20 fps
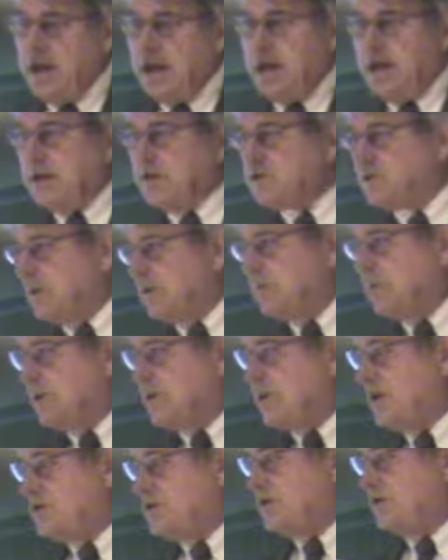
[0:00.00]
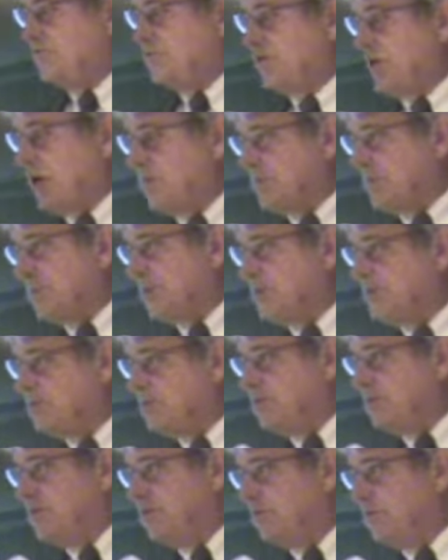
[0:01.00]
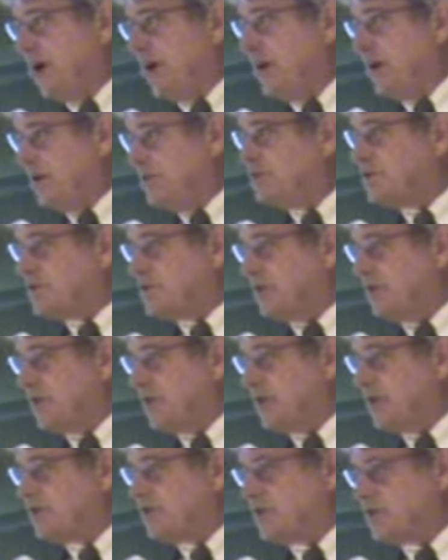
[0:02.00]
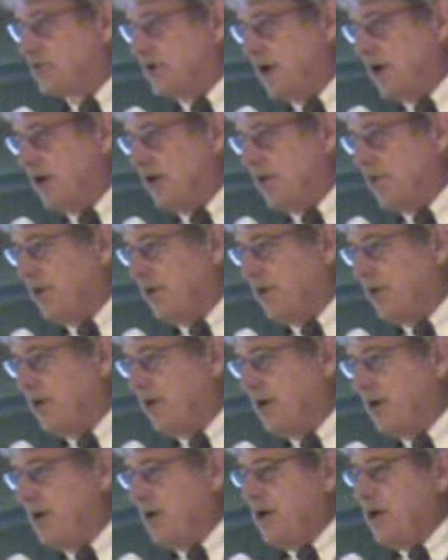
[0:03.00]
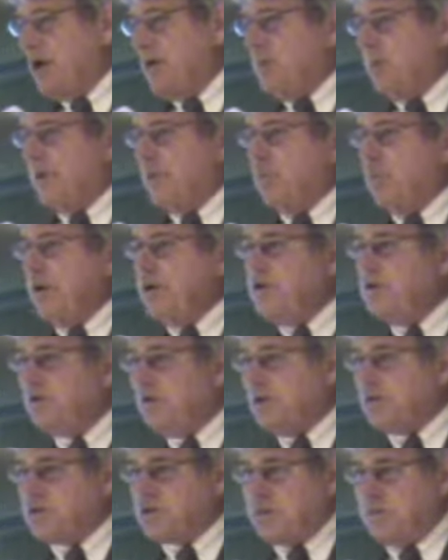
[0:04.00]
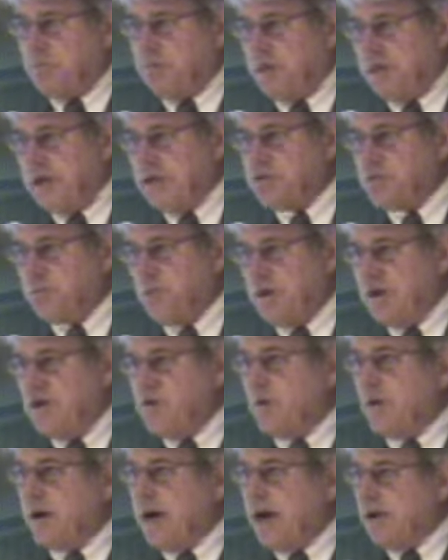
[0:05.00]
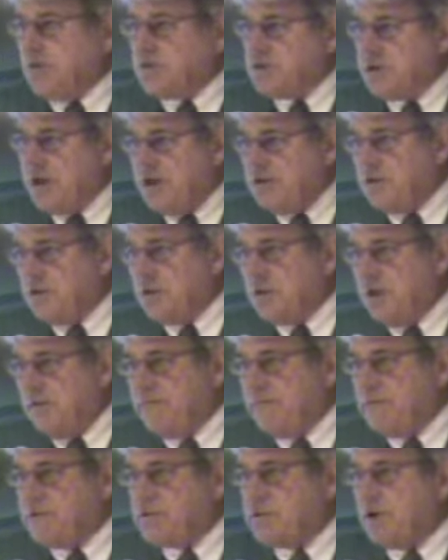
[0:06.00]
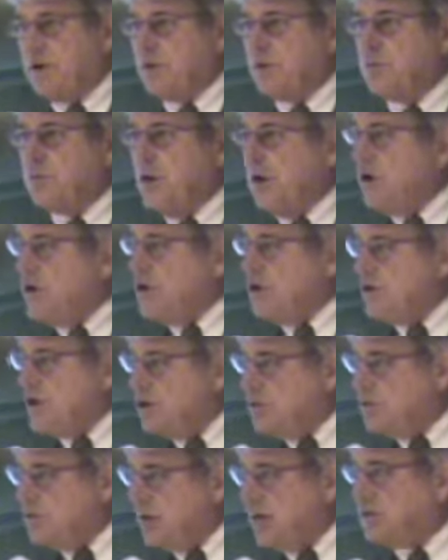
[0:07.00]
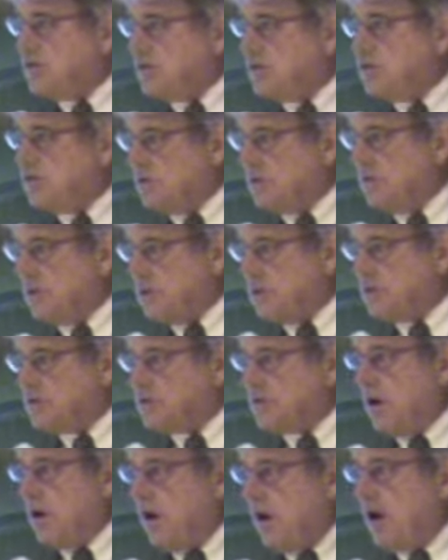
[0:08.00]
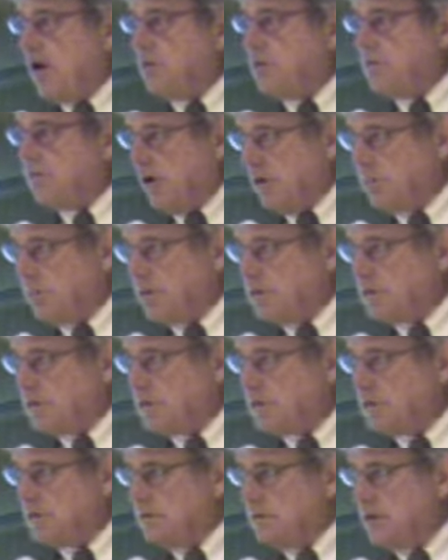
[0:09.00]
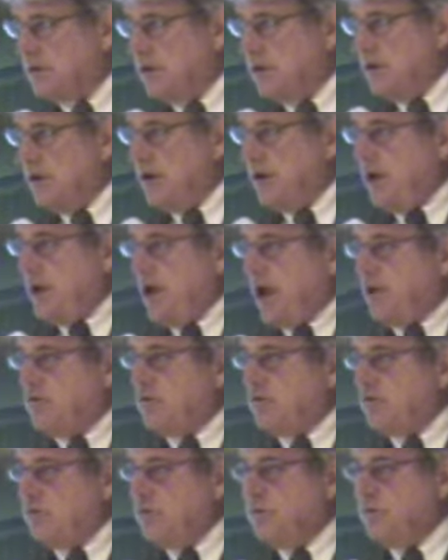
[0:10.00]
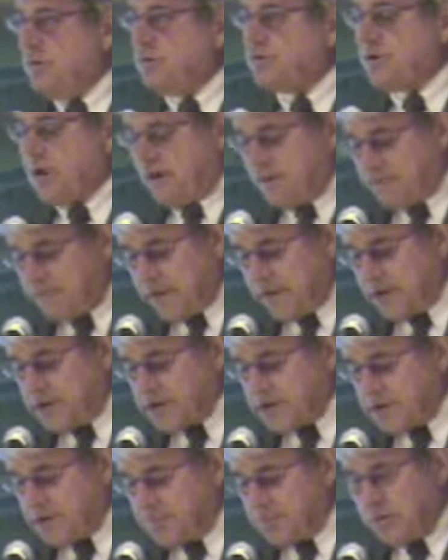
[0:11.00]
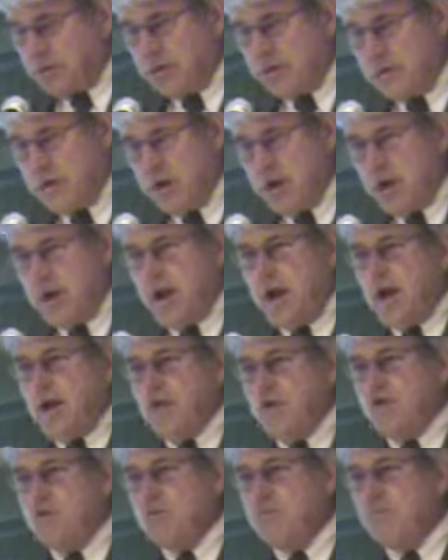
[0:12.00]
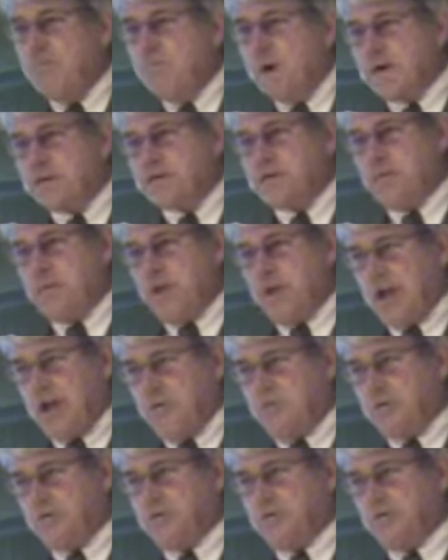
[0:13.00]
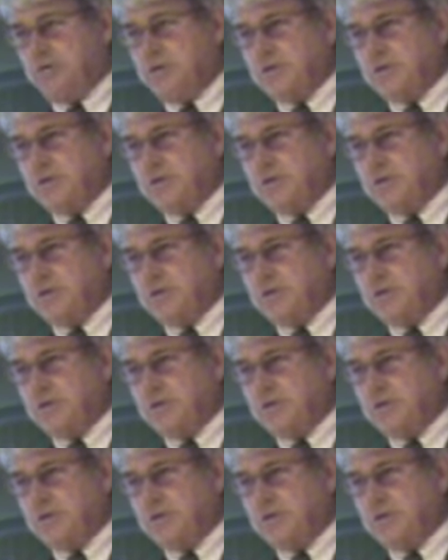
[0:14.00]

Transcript: It is something that you probably do by instinct as a trial lawyer. But when you go someplace where you are outside your comfort zone, you need to do this on purpose. And the rules are very simple. You must be able to